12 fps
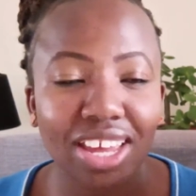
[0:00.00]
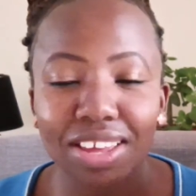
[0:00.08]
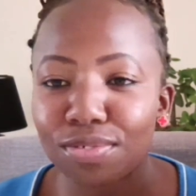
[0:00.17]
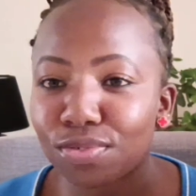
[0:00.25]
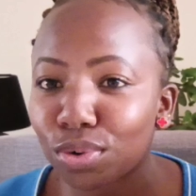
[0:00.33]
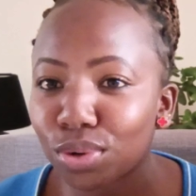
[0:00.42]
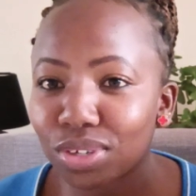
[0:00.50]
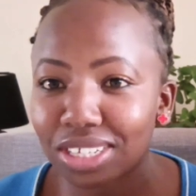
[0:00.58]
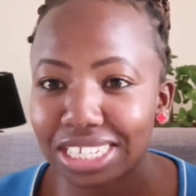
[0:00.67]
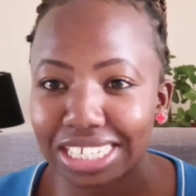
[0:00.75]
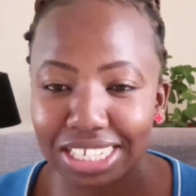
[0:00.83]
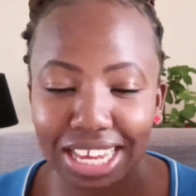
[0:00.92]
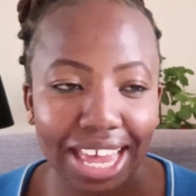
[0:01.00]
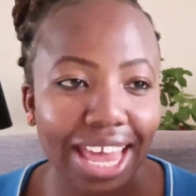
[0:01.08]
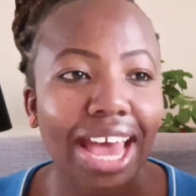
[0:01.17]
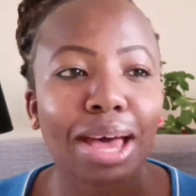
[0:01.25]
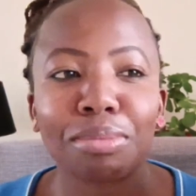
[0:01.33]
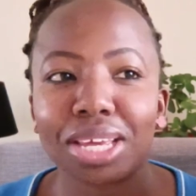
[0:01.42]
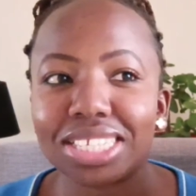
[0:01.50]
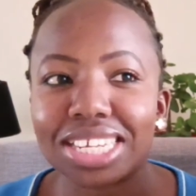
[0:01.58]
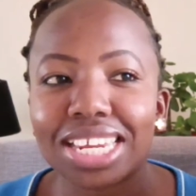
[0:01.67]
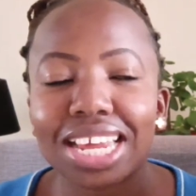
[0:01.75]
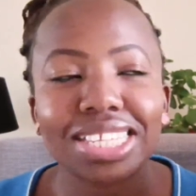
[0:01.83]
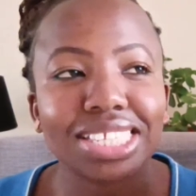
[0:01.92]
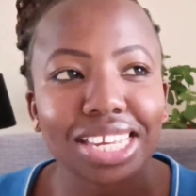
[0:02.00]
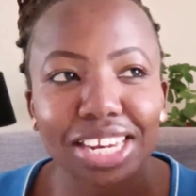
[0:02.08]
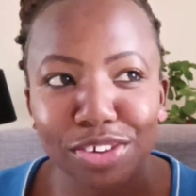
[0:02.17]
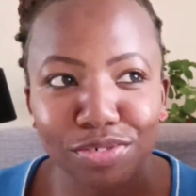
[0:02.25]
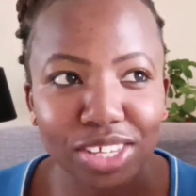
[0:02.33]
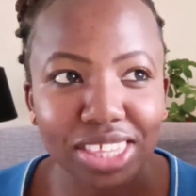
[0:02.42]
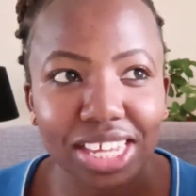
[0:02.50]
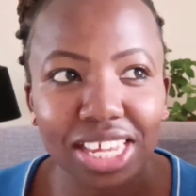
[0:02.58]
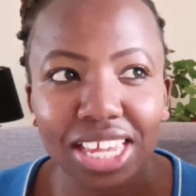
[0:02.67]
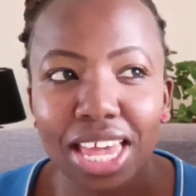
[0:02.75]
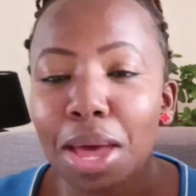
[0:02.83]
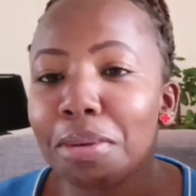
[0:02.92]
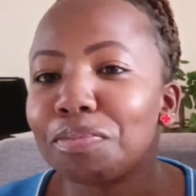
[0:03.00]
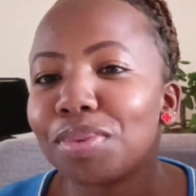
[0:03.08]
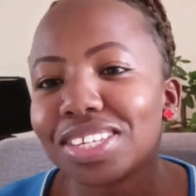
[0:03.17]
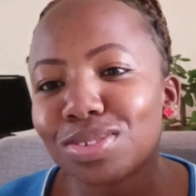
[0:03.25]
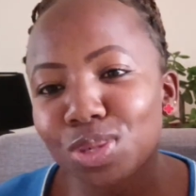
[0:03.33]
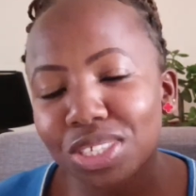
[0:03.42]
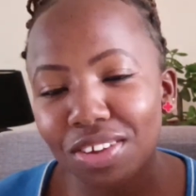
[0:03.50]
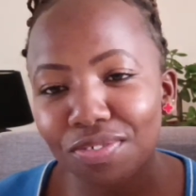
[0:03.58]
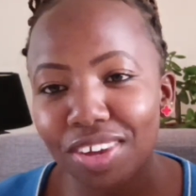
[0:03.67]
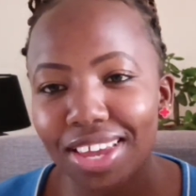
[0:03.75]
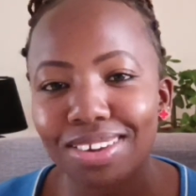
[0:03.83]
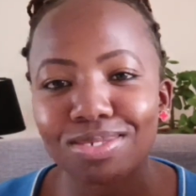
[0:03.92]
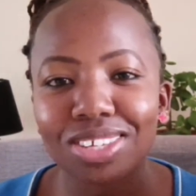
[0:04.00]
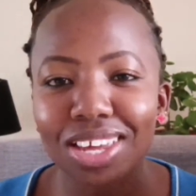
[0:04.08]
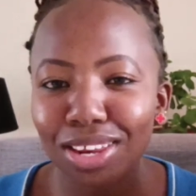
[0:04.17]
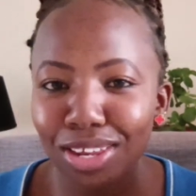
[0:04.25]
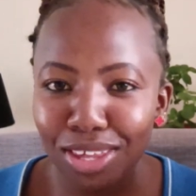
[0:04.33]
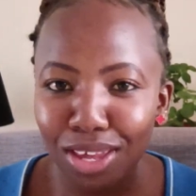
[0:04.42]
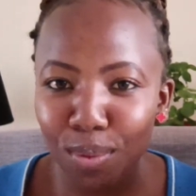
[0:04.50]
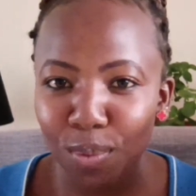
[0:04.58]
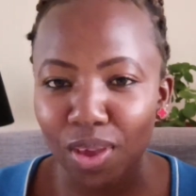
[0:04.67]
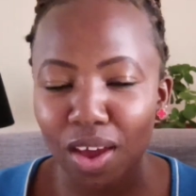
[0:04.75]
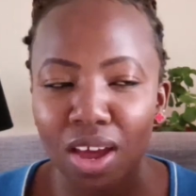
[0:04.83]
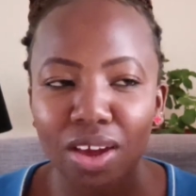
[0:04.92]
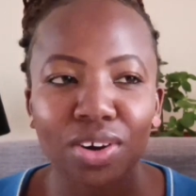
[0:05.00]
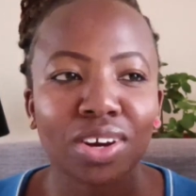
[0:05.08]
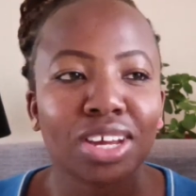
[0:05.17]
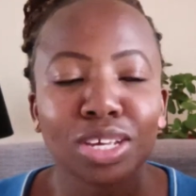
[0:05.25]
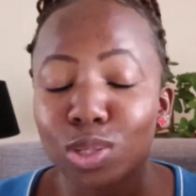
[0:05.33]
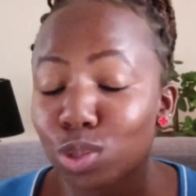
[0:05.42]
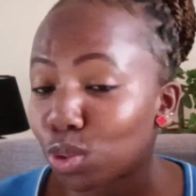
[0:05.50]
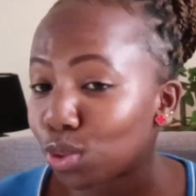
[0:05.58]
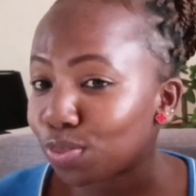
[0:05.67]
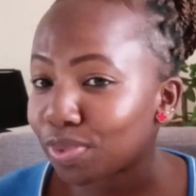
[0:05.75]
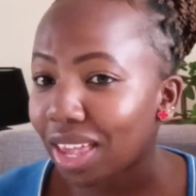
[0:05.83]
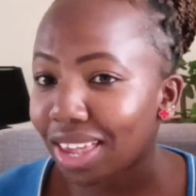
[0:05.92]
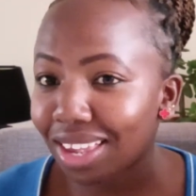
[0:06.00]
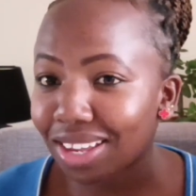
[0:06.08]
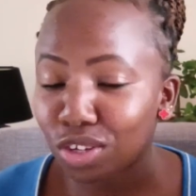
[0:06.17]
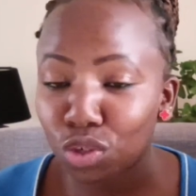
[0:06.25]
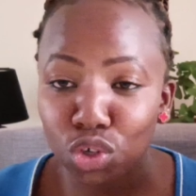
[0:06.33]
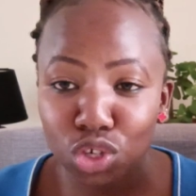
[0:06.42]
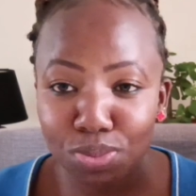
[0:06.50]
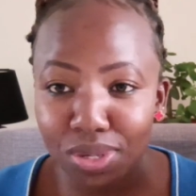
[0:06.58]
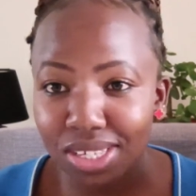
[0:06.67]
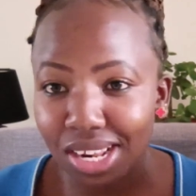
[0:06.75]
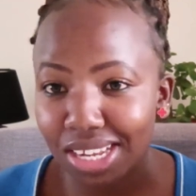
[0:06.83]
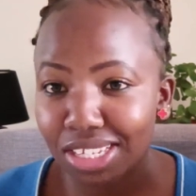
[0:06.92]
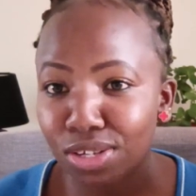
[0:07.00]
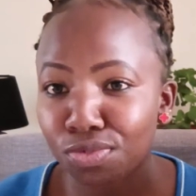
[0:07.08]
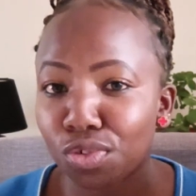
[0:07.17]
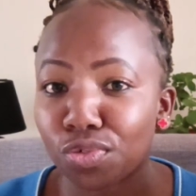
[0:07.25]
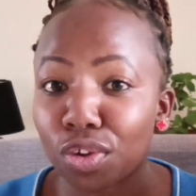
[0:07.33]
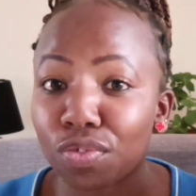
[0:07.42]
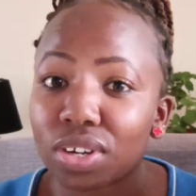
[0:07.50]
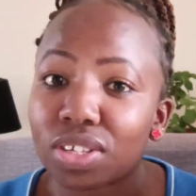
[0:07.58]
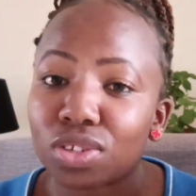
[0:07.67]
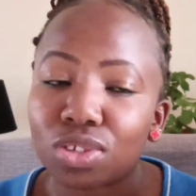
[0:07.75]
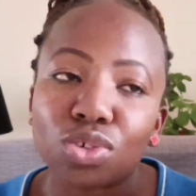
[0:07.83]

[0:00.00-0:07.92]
food, hair, maintenance, and everything. But we survived, and here we are. So again, don't be selective of your first